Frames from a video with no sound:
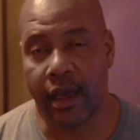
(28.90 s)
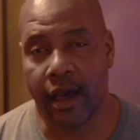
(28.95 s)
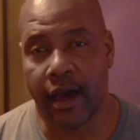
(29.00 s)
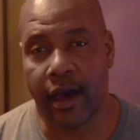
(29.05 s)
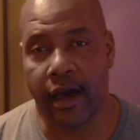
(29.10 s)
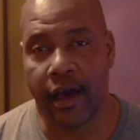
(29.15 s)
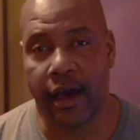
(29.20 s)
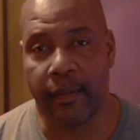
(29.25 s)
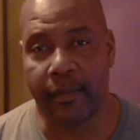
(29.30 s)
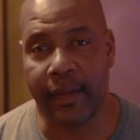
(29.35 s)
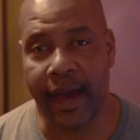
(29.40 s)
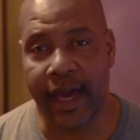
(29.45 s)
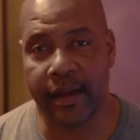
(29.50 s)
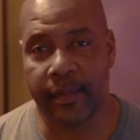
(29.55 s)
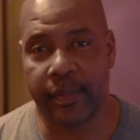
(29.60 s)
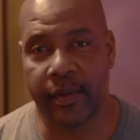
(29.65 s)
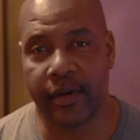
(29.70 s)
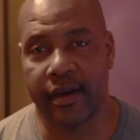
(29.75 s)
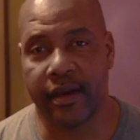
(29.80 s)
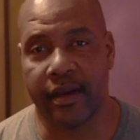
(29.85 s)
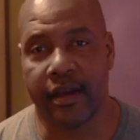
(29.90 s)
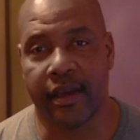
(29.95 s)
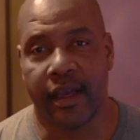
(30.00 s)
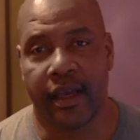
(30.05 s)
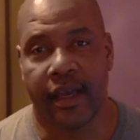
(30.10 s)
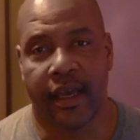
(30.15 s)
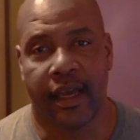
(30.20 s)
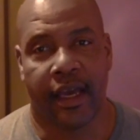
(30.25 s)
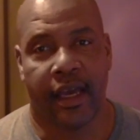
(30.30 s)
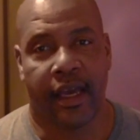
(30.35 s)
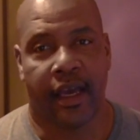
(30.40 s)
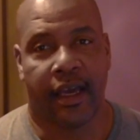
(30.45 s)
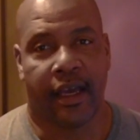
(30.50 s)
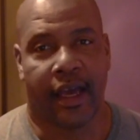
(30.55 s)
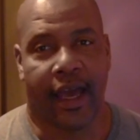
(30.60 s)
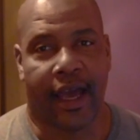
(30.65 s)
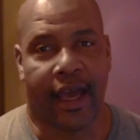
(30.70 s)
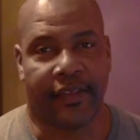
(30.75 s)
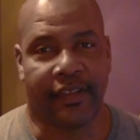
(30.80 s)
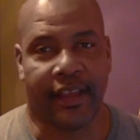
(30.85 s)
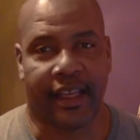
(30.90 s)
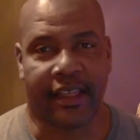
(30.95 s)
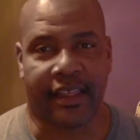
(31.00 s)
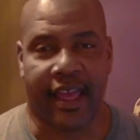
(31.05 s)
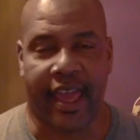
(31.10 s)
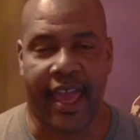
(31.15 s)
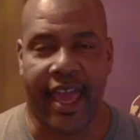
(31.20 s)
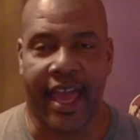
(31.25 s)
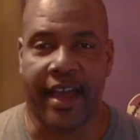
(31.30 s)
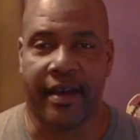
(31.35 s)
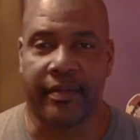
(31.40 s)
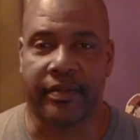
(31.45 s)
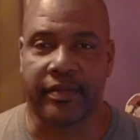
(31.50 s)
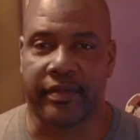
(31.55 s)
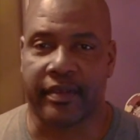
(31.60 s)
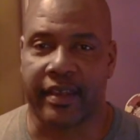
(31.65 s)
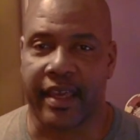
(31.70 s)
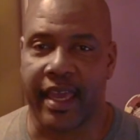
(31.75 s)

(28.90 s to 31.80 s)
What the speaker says: body part. I think the abs